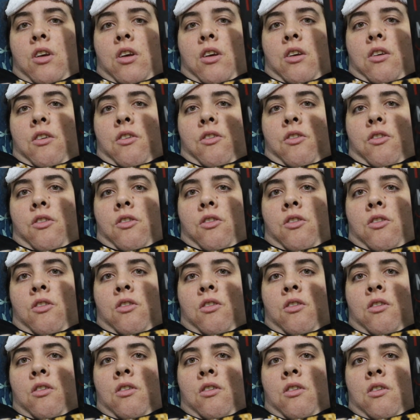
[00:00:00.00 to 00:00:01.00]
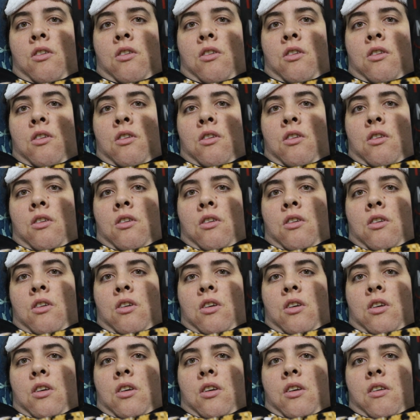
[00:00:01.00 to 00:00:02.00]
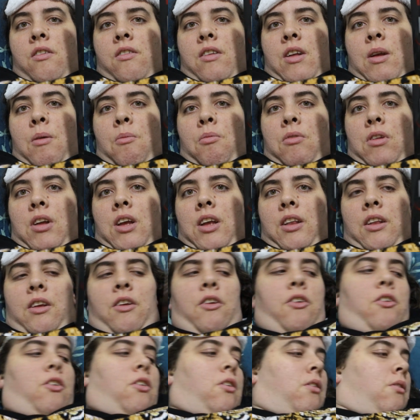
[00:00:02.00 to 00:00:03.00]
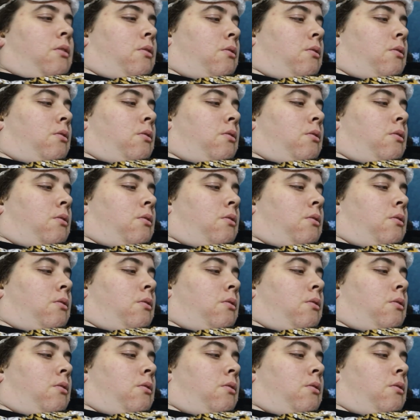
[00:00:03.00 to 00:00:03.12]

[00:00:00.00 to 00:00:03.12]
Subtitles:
is his name's Leland.